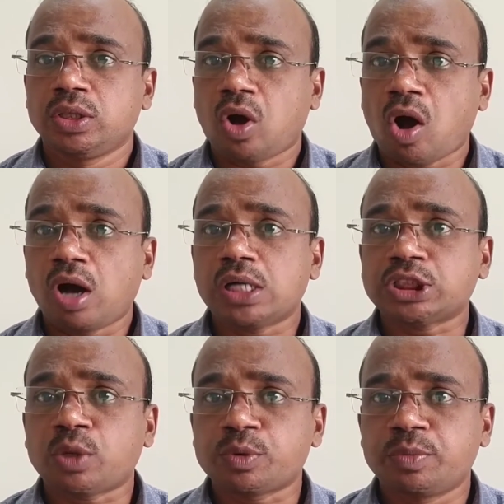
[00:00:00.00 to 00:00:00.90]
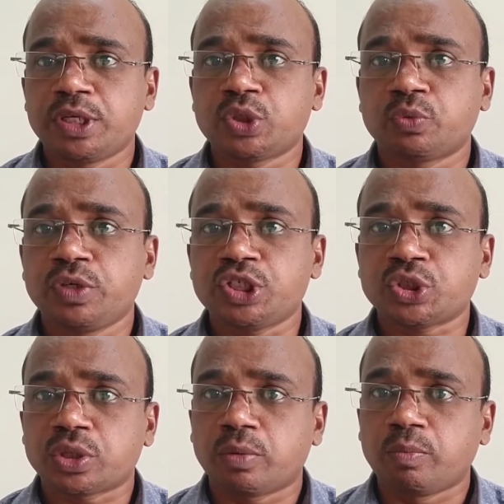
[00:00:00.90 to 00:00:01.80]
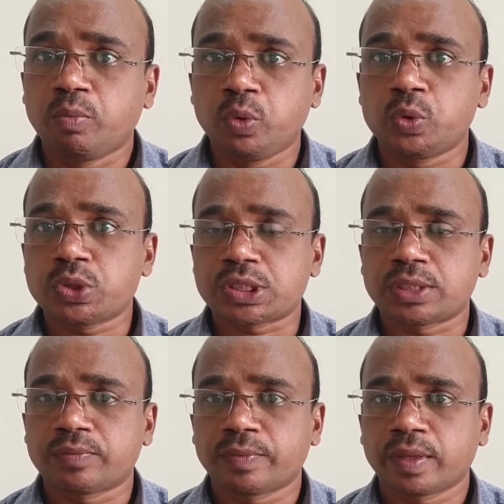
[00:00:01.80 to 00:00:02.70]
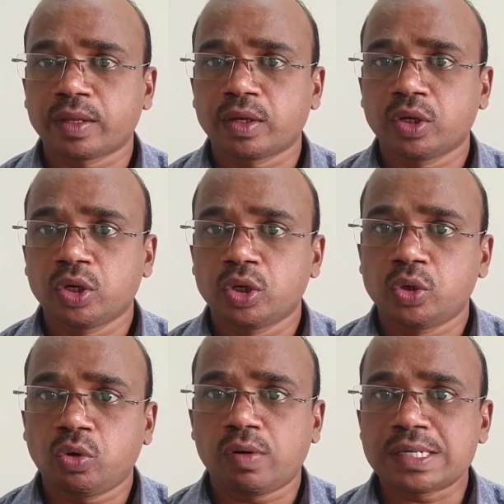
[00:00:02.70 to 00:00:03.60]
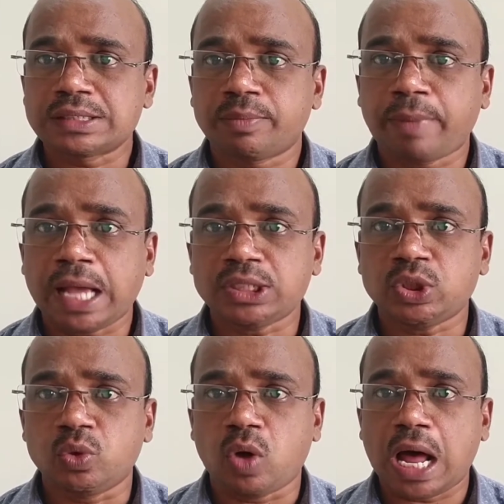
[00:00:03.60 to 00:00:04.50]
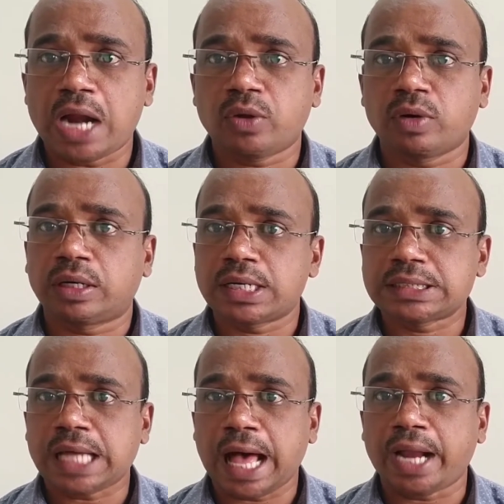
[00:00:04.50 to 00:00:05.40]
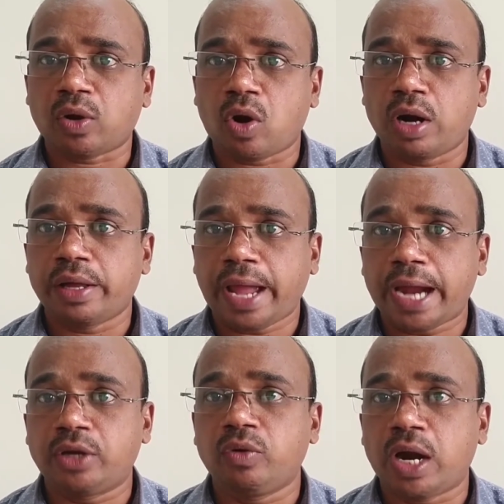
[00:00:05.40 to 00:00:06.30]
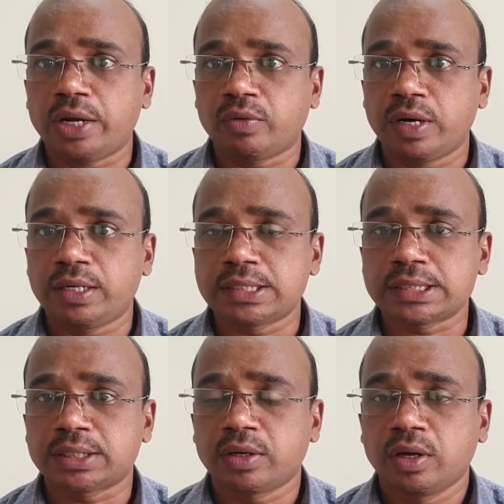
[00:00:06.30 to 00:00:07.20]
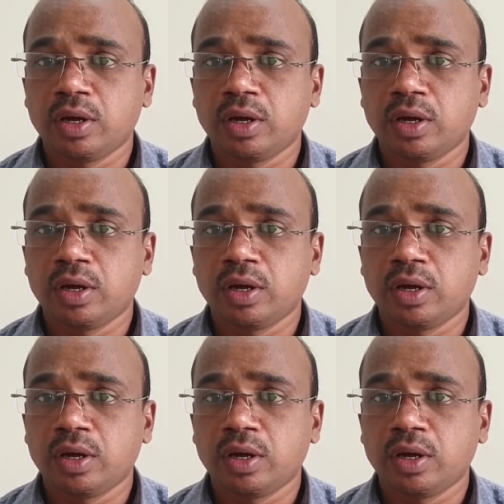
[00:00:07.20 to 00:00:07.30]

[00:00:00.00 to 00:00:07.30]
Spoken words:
The organs of speech which moves towards the passive articulators are called active articulators.